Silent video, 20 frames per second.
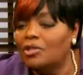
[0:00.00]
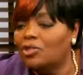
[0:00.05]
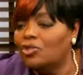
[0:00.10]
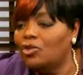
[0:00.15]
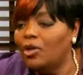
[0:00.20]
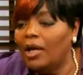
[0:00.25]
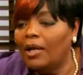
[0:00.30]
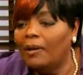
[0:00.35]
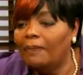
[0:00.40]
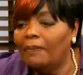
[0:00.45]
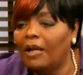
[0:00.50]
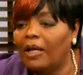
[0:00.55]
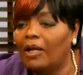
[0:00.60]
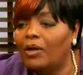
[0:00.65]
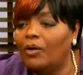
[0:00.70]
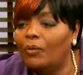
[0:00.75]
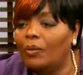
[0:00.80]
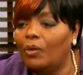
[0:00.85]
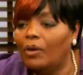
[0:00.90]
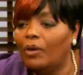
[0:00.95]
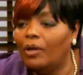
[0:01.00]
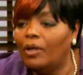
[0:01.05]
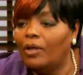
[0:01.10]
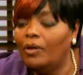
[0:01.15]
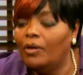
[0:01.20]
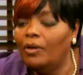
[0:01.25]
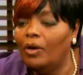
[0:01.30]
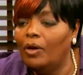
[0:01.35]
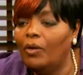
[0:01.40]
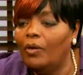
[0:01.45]
try to make it work.
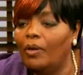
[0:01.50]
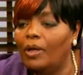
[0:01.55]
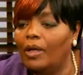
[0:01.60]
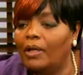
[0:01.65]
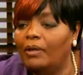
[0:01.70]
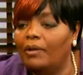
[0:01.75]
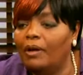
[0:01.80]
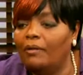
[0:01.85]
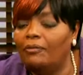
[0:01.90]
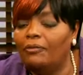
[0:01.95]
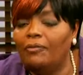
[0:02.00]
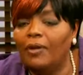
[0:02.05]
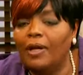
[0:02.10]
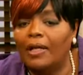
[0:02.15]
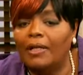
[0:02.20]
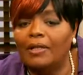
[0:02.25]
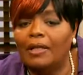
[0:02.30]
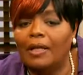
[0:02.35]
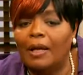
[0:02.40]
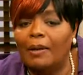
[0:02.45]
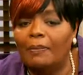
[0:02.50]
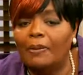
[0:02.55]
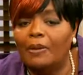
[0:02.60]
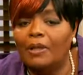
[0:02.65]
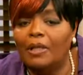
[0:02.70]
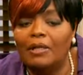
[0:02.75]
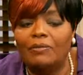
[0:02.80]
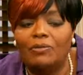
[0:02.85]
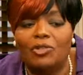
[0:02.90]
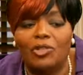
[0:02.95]
You know, it affected, I
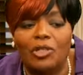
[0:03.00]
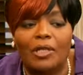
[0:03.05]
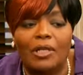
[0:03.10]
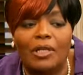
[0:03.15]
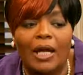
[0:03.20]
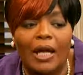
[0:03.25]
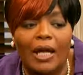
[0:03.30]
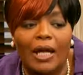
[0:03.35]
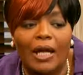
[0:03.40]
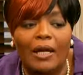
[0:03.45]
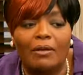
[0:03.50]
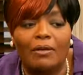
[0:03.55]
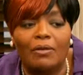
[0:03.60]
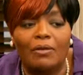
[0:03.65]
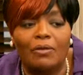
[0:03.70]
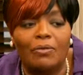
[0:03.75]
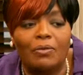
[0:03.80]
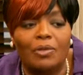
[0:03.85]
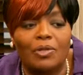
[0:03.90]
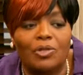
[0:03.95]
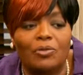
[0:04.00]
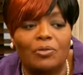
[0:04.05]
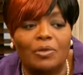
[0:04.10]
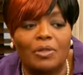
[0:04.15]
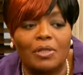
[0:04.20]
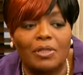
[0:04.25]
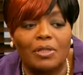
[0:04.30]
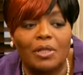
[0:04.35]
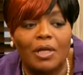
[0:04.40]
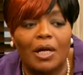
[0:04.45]
believe, Janae, which
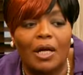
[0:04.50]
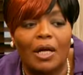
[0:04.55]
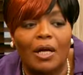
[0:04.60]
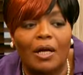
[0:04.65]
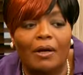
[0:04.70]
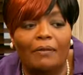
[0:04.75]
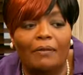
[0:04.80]
was the